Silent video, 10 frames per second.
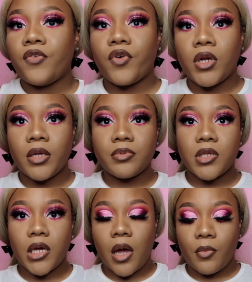For
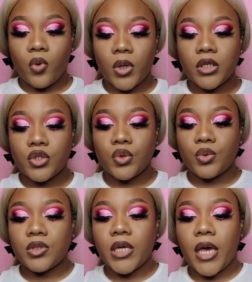lipstick, I'm going
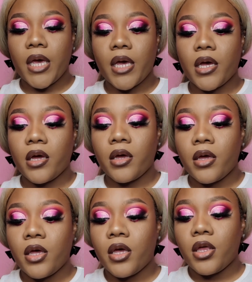to take
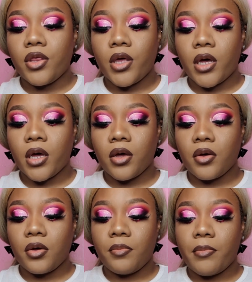
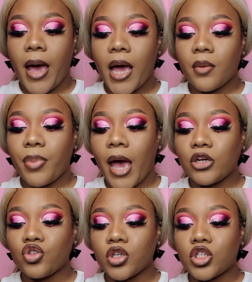the MAC
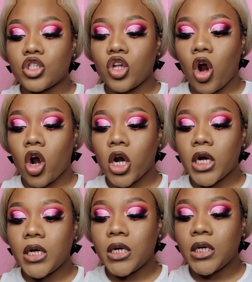Patrick
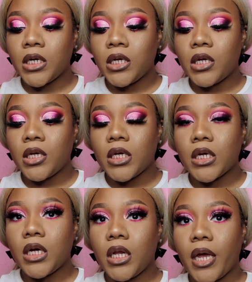Star
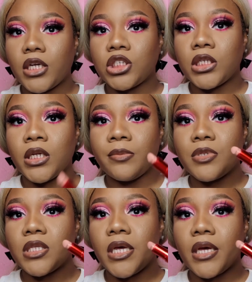collection
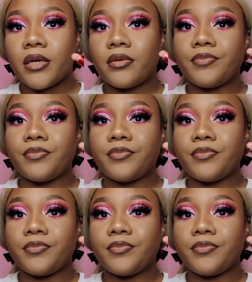lipstick.